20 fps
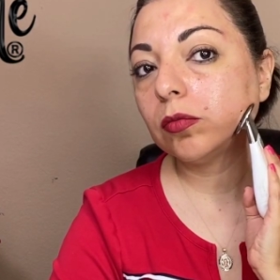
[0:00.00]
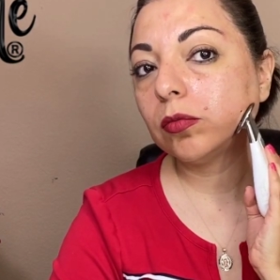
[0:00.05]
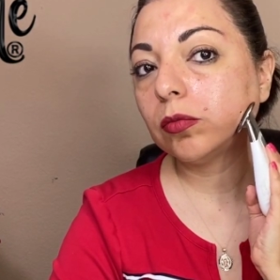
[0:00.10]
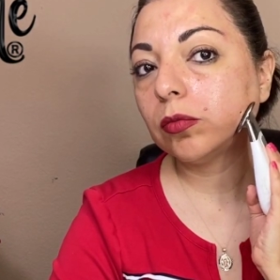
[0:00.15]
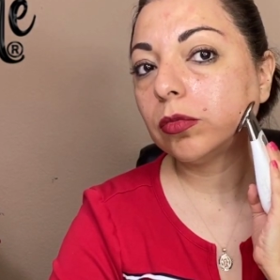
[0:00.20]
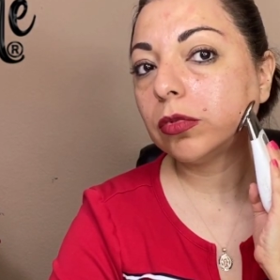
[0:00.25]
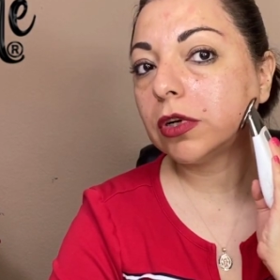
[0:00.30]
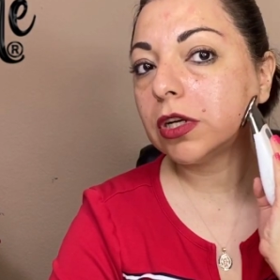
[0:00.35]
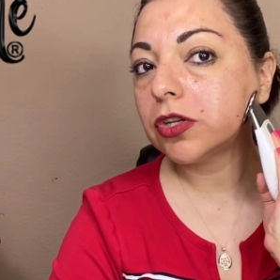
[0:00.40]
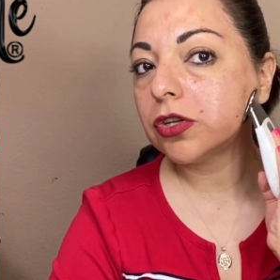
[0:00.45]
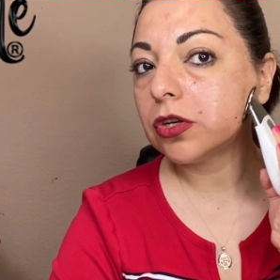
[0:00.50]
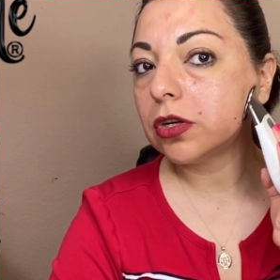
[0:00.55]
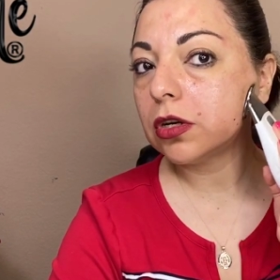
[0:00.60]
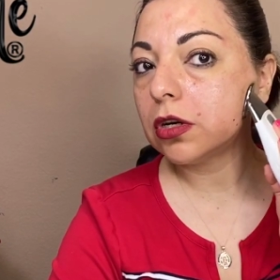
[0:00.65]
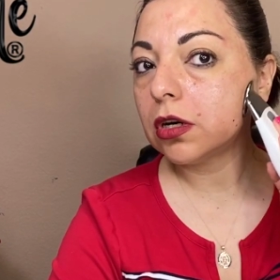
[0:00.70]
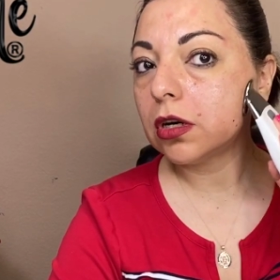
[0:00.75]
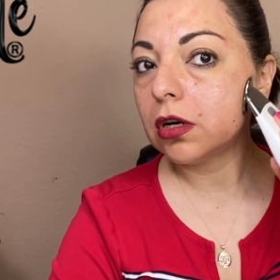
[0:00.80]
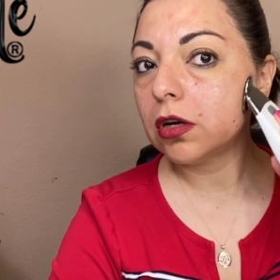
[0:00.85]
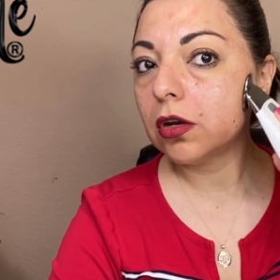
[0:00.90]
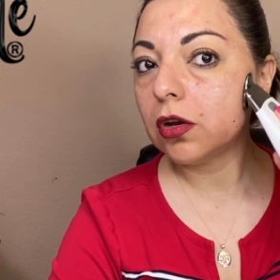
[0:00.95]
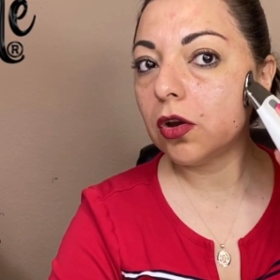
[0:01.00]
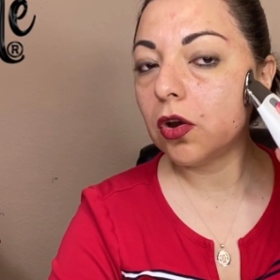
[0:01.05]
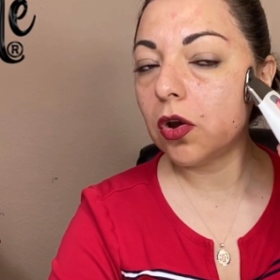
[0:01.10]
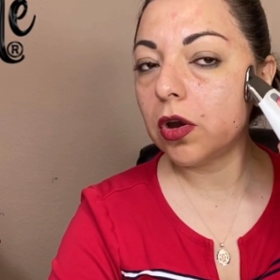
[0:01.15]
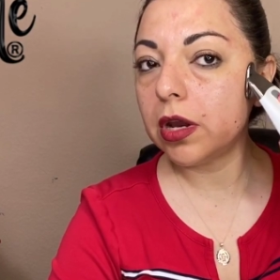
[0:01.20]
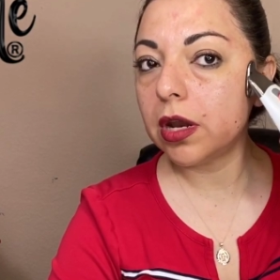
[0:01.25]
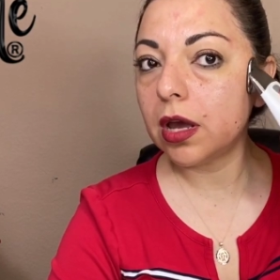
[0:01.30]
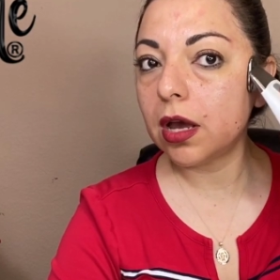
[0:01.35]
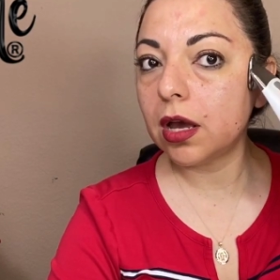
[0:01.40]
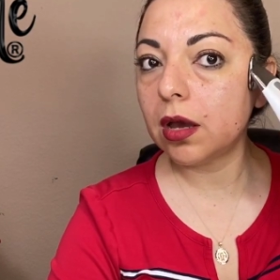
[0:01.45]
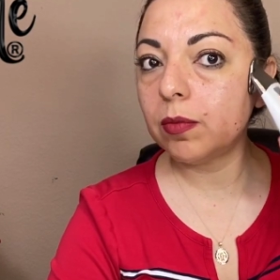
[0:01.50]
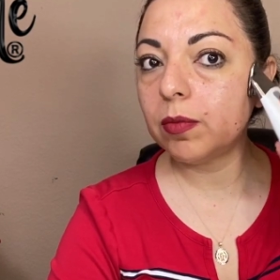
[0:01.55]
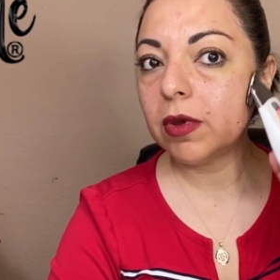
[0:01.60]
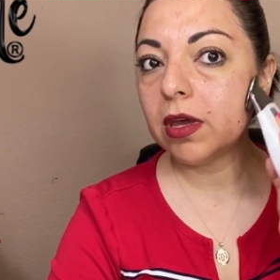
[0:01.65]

pressure, going up.